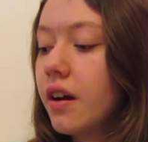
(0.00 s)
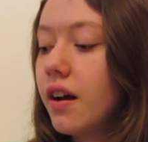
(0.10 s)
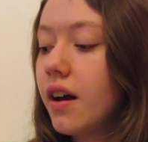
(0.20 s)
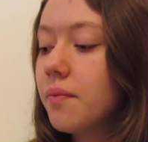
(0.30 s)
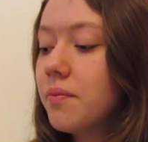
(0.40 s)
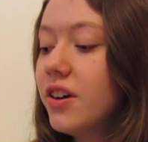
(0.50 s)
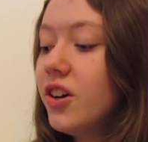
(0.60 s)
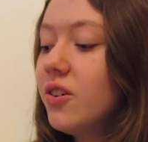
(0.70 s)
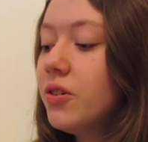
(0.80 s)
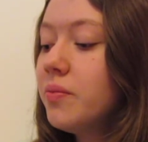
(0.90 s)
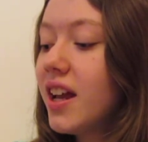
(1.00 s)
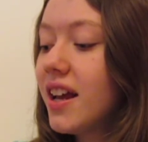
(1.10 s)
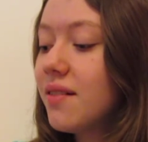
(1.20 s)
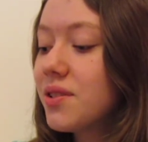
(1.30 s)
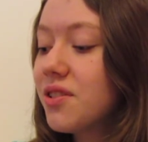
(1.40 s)
Um, oh, my
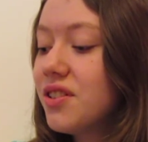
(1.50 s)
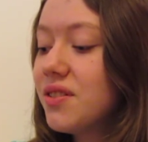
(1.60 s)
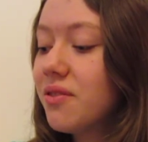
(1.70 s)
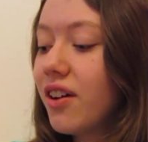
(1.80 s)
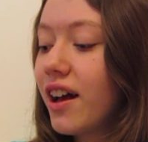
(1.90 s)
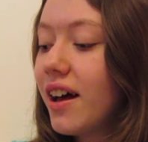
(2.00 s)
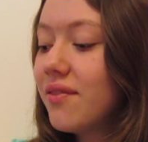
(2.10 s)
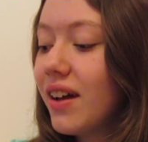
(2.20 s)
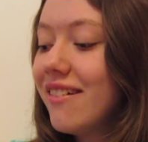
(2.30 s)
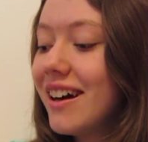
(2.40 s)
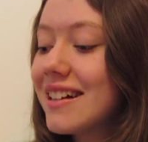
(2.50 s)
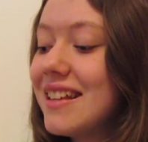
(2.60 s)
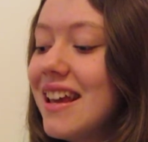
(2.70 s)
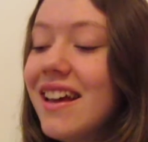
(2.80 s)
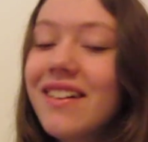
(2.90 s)
hamster just woke up. Hi,
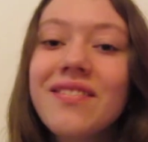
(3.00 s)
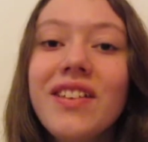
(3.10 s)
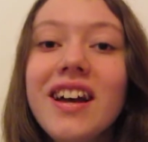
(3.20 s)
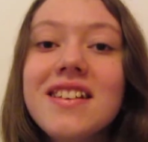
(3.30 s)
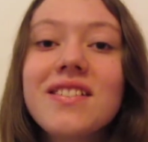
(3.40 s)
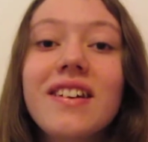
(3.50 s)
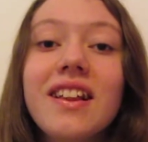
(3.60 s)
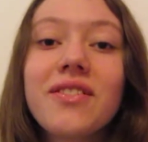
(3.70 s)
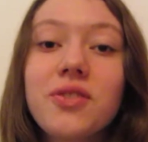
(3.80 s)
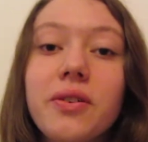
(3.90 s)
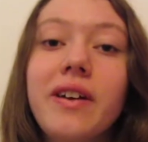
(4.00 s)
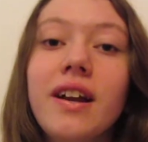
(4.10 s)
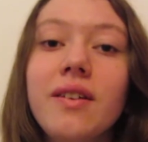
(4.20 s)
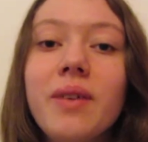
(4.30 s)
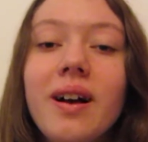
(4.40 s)
Roxy. Sorry, that was really
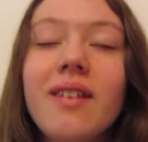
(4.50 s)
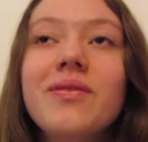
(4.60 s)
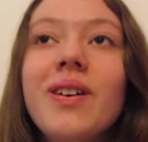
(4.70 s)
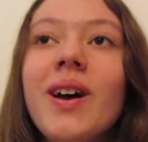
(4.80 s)
random. Um,